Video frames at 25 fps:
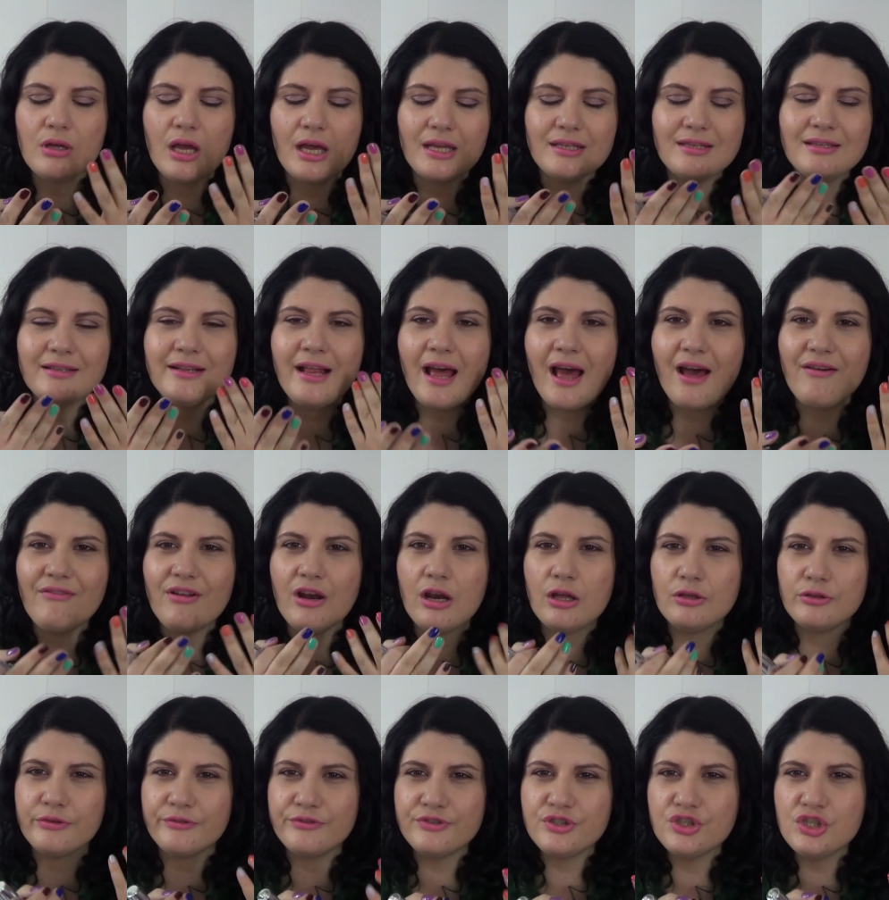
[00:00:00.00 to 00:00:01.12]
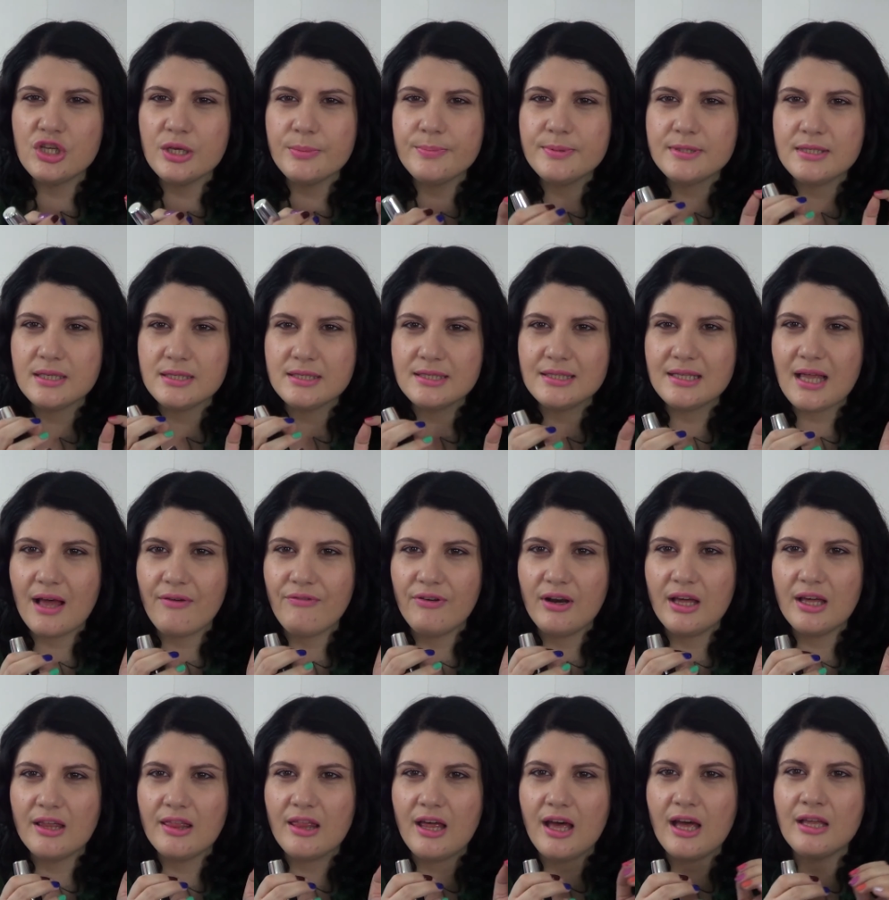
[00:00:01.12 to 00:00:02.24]
I didn't have a lot of chips and stuff
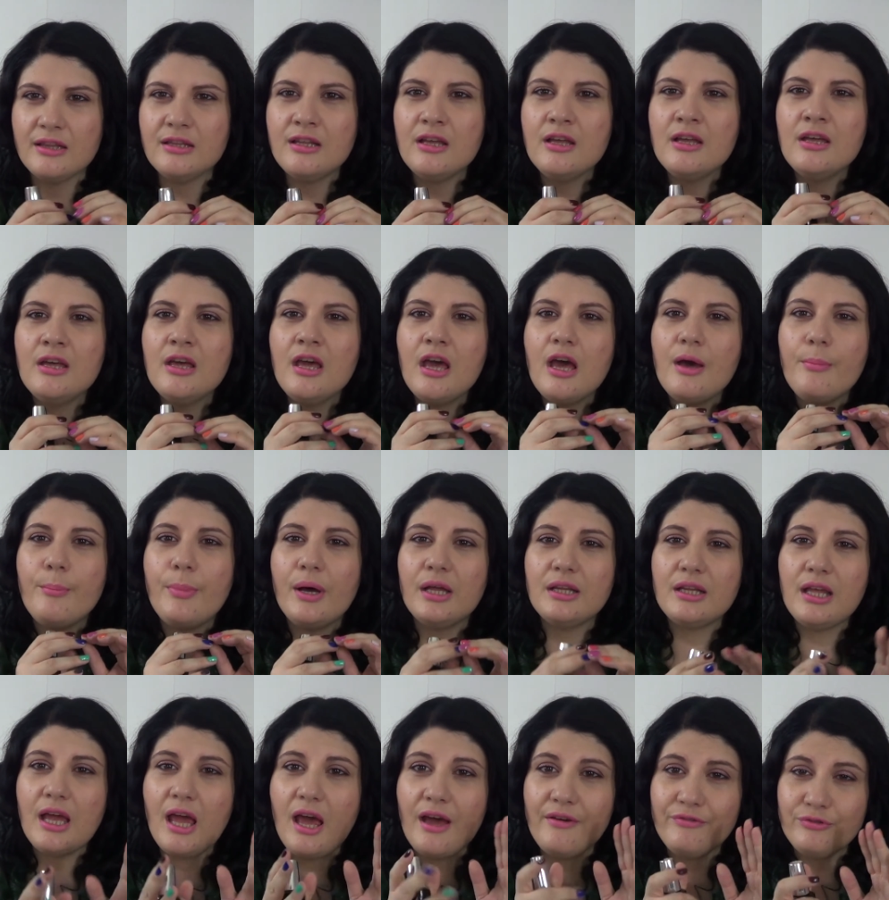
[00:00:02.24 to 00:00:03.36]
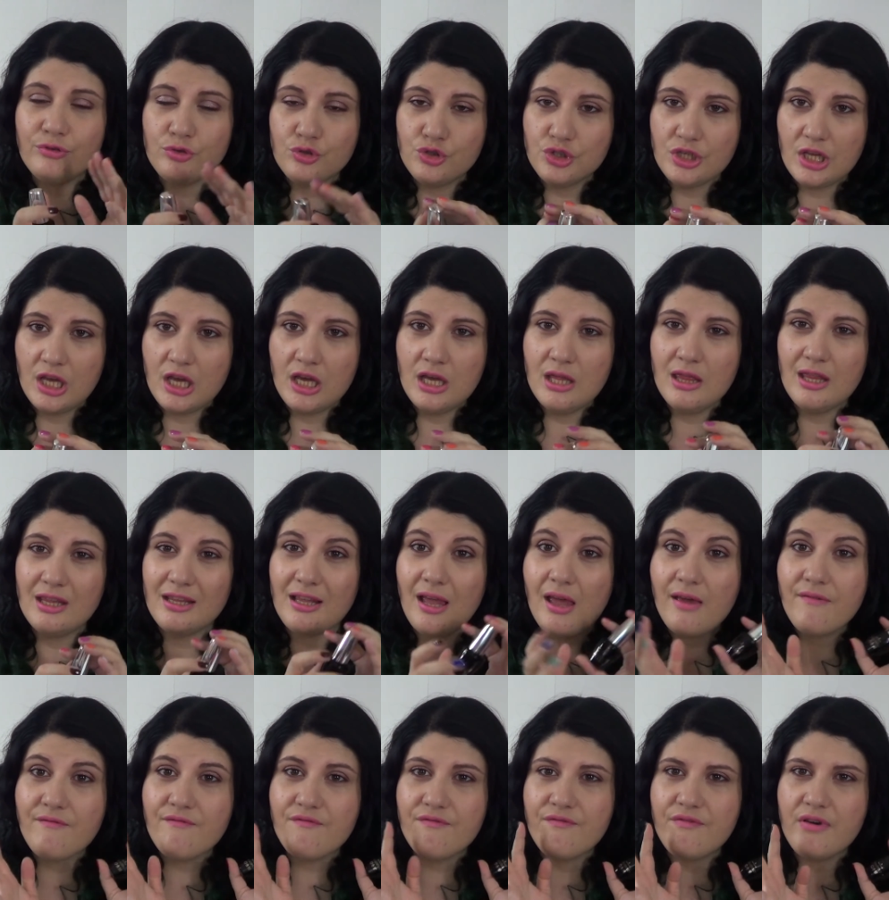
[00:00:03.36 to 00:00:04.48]
like that, but I have to say that I
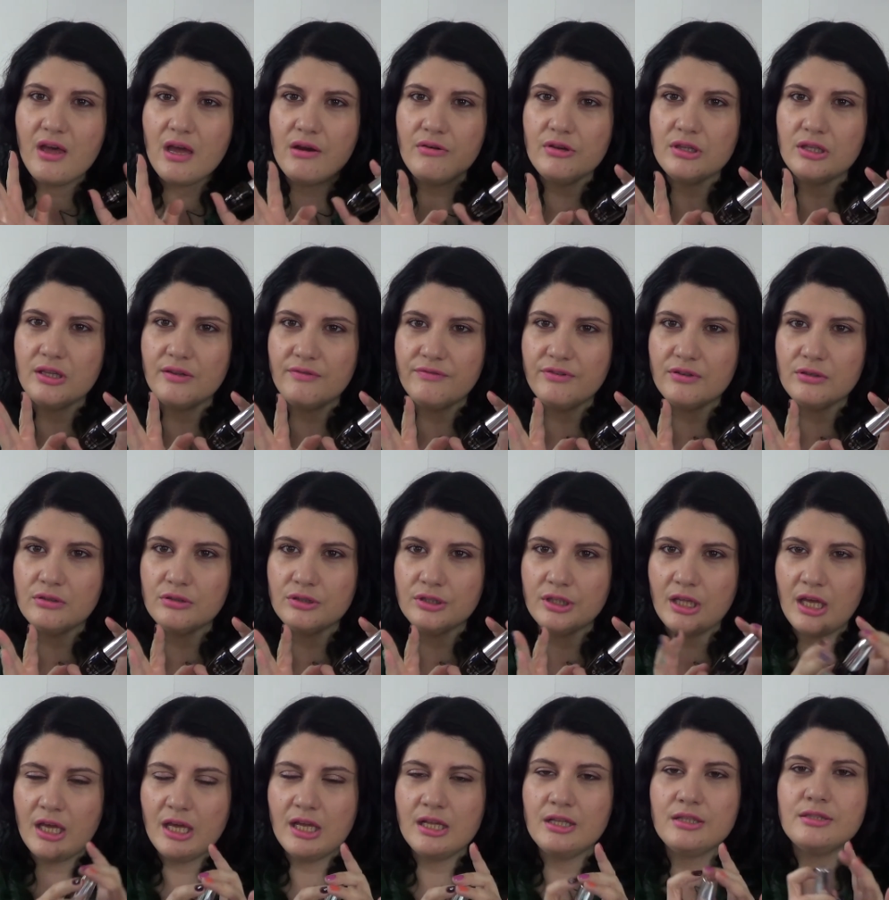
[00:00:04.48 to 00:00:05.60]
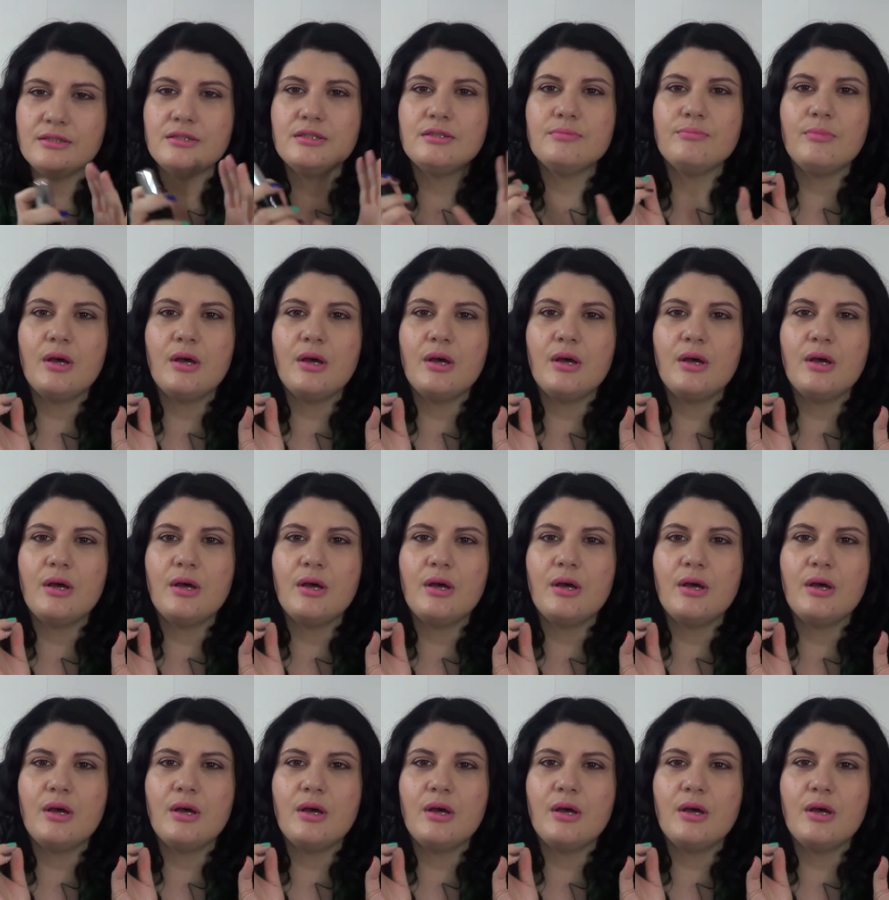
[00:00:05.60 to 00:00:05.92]
have very difficult nails.